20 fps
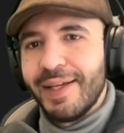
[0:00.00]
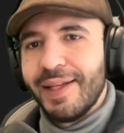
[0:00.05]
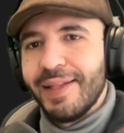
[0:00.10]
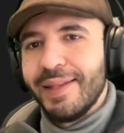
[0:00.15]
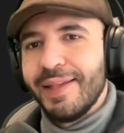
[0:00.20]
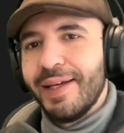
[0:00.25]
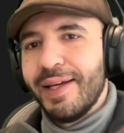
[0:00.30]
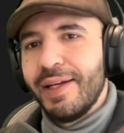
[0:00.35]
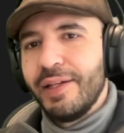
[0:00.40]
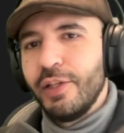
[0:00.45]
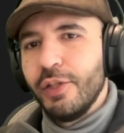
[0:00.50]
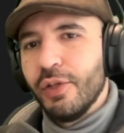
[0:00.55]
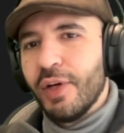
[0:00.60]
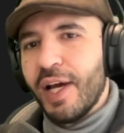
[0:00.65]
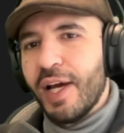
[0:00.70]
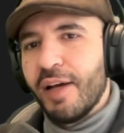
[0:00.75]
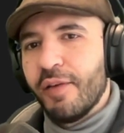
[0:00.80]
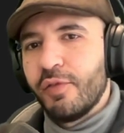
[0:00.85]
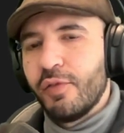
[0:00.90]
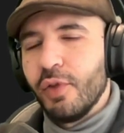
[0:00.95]
And then you
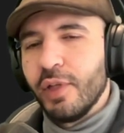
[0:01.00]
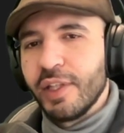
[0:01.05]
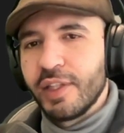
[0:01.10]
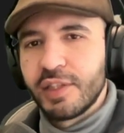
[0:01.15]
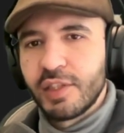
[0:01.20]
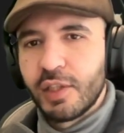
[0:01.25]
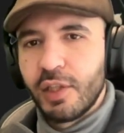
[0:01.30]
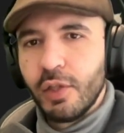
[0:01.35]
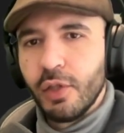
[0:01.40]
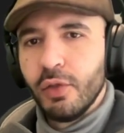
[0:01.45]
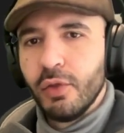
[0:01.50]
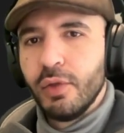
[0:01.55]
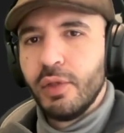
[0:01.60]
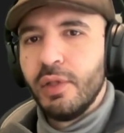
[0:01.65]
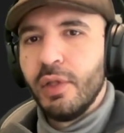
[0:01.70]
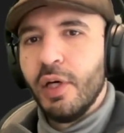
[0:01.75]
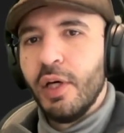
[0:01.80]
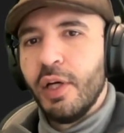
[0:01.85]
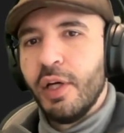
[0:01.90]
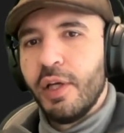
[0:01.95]
have to
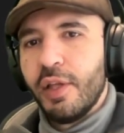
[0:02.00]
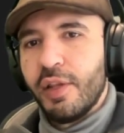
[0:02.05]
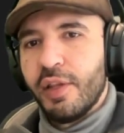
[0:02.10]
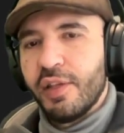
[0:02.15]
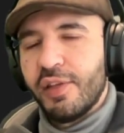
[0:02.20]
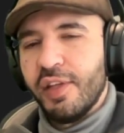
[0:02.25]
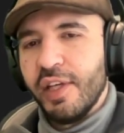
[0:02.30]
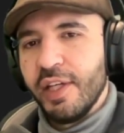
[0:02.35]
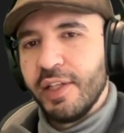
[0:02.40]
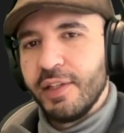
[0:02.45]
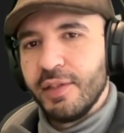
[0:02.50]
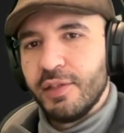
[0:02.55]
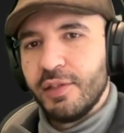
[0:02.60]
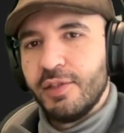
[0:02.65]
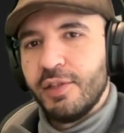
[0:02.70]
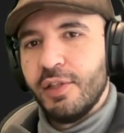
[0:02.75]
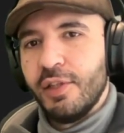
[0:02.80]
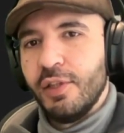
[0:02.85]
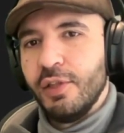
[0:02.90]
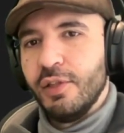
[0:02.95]
exclude the
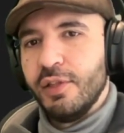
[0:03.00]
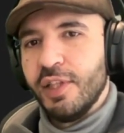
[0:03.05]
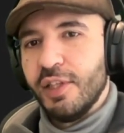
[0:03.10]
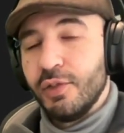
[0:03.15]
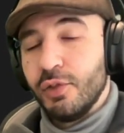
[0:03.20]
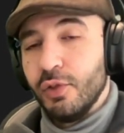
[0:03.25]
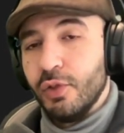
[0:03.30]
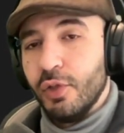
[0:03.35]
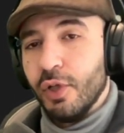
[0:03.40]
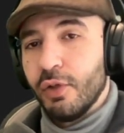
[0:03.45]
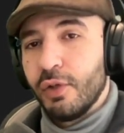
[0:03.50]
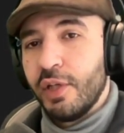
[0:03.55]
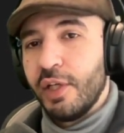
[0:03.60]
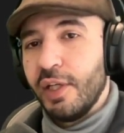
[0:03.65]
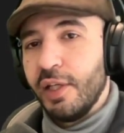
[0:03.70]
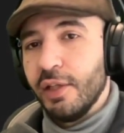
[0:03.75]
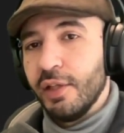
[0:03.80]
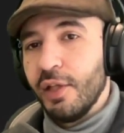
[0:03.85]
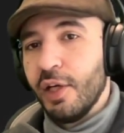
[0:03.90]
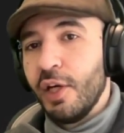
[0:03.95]
things that you don't
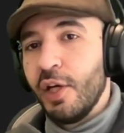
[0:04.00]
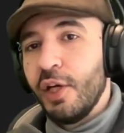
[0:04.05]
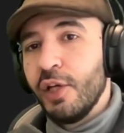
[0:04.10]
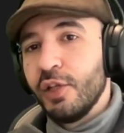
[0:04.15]
need.